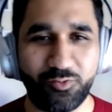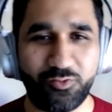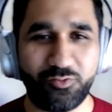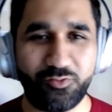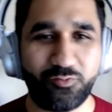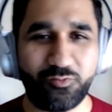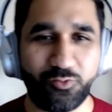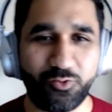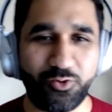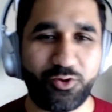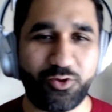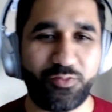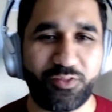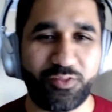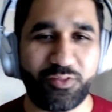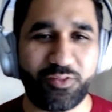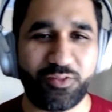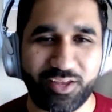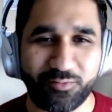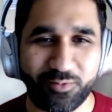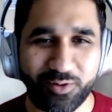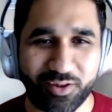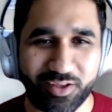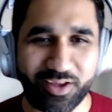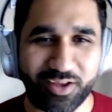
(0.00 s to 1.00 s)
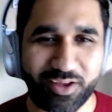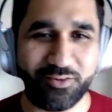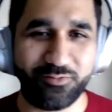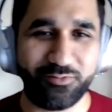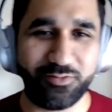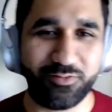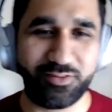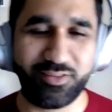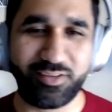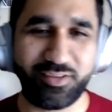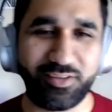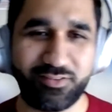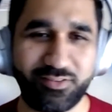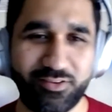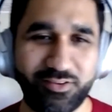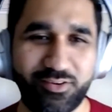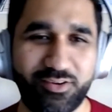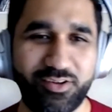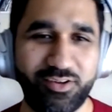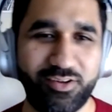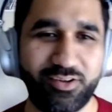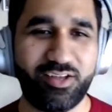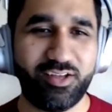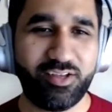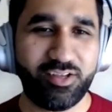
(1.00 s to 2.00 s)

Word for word: puts food on the table kind of a thing so